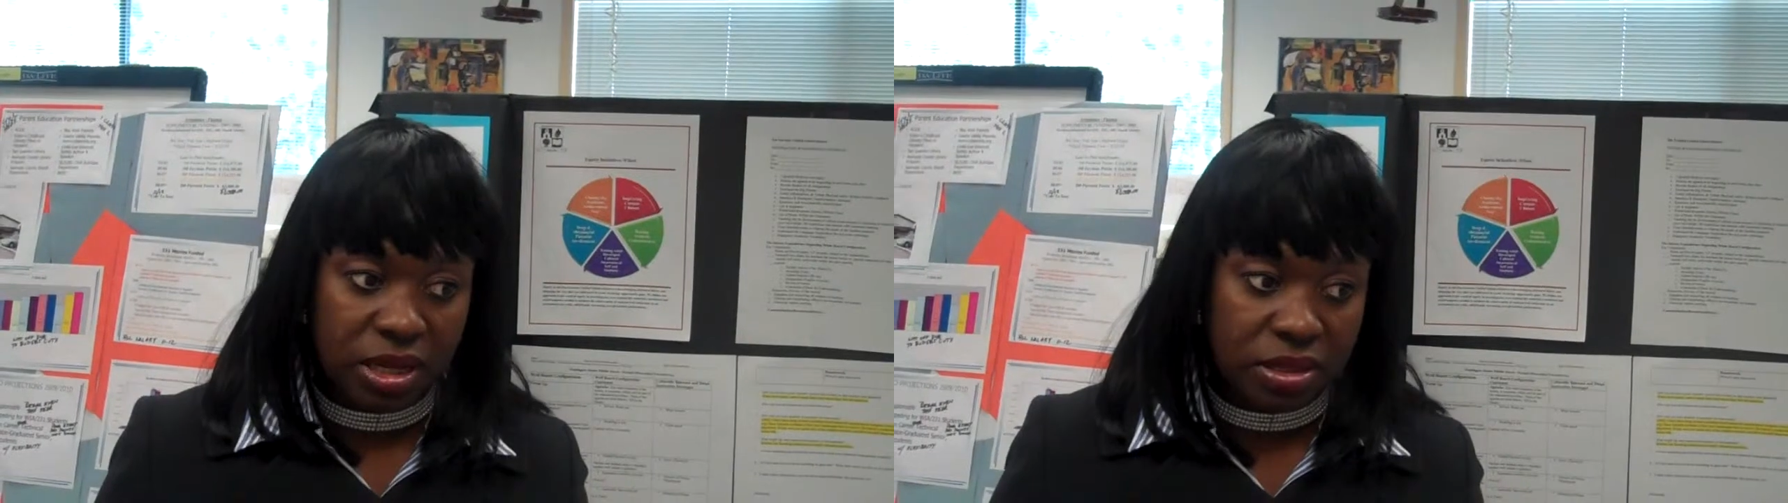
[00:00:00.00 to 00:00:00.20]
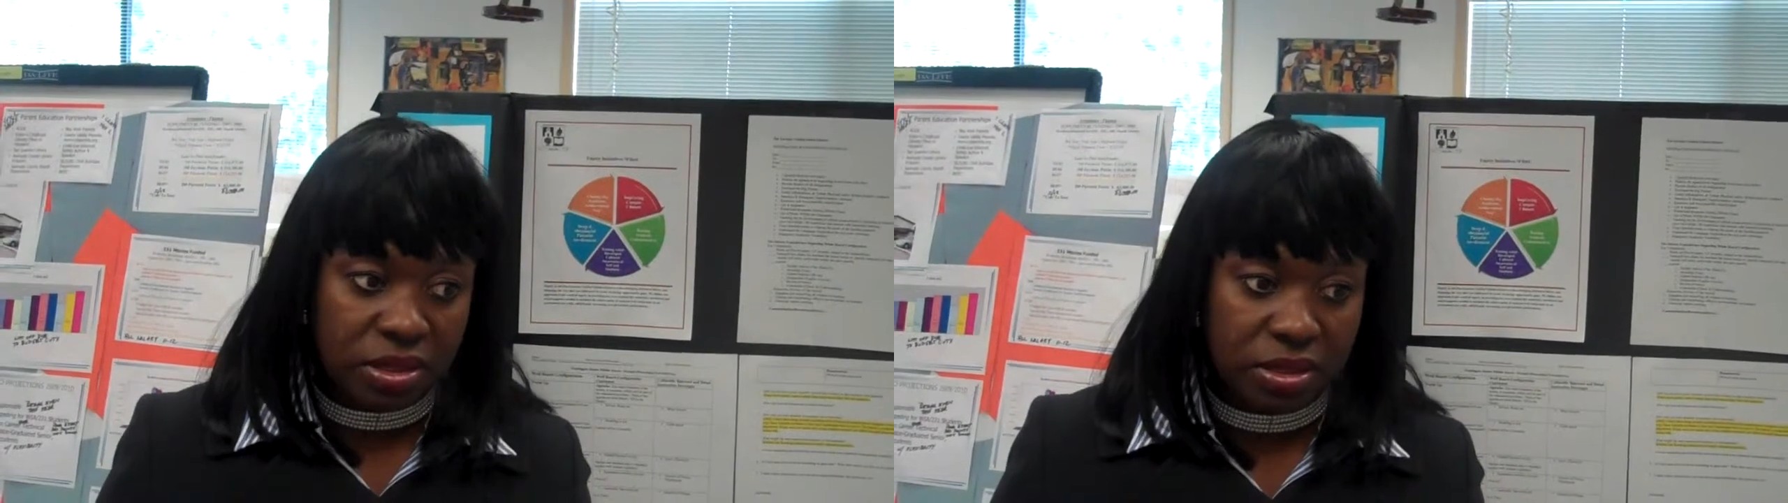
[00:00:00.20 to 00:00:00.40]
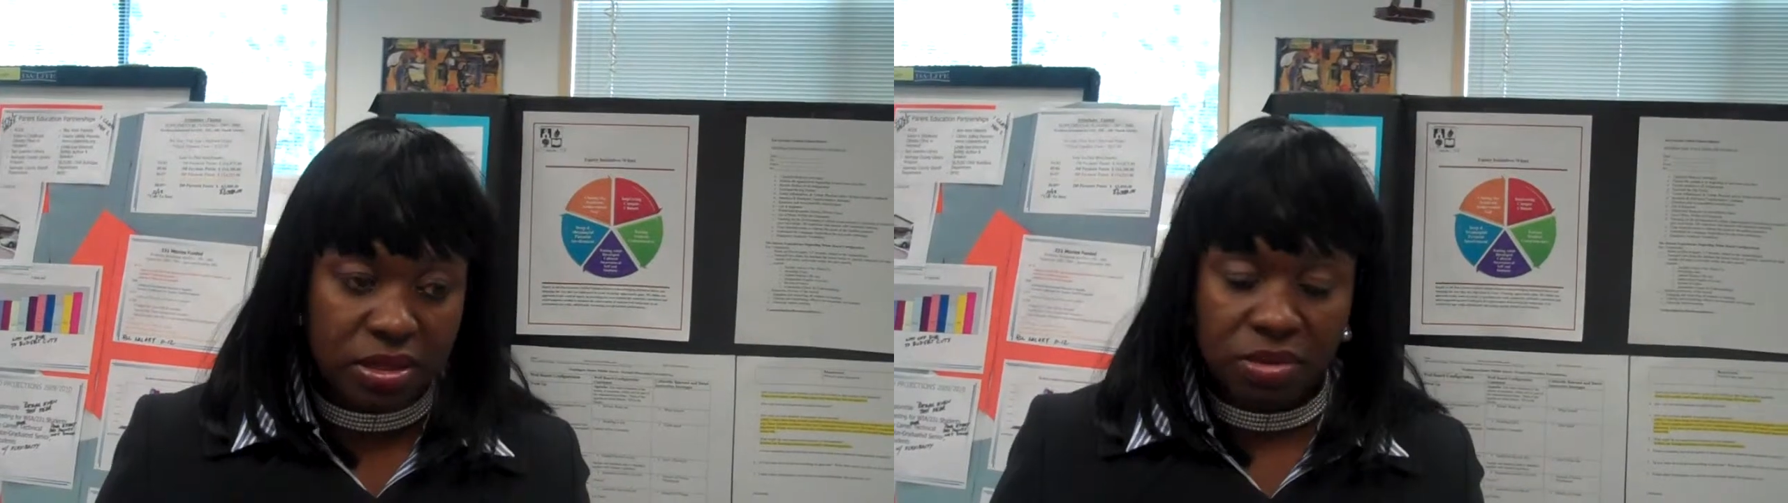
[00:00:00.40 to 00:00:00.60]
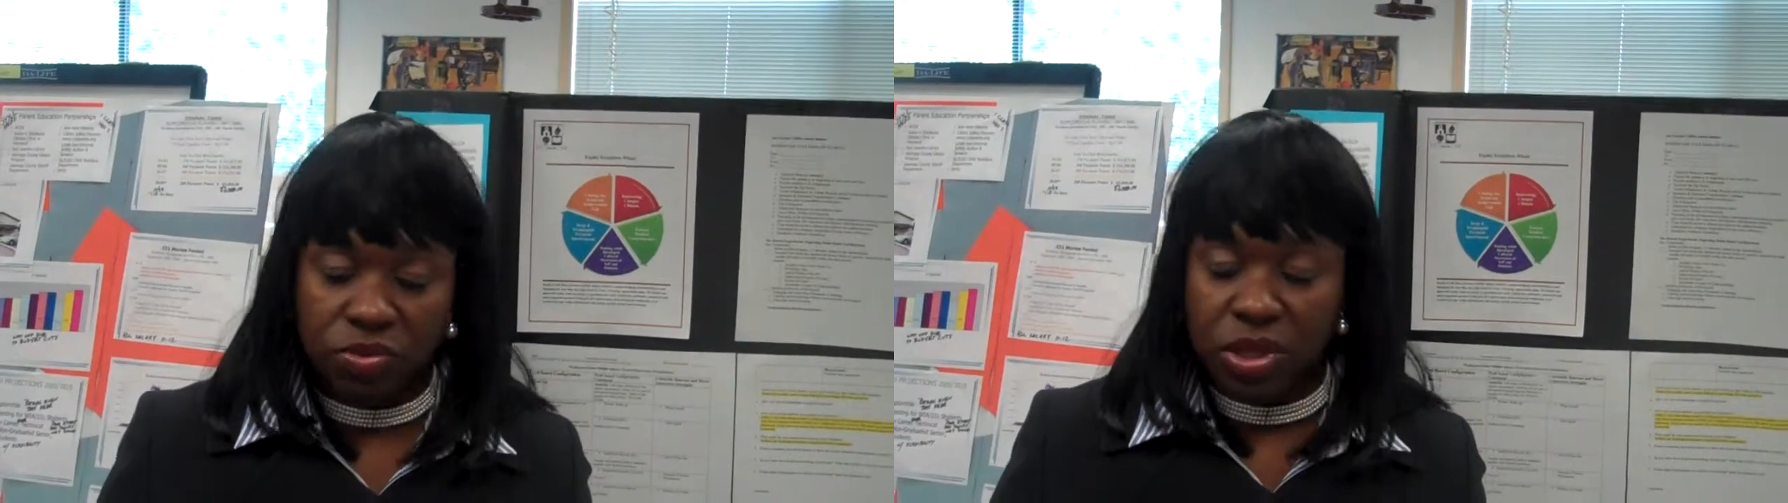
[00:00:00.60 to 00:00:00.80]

lessons